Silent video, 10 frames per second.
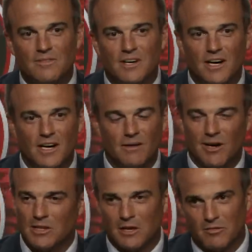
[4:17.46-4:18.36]
Um,
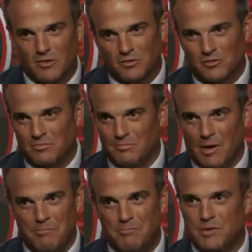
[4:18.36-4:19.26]
I love his uh,
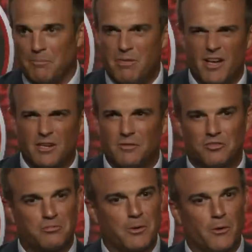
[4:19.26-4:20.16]
competitive
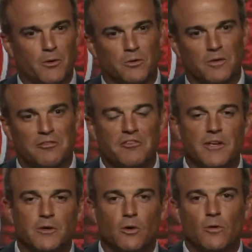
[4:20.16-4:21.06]
spirit on the
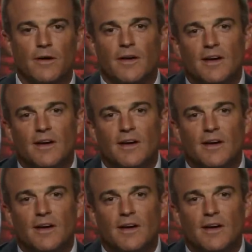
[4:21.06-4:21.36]
field.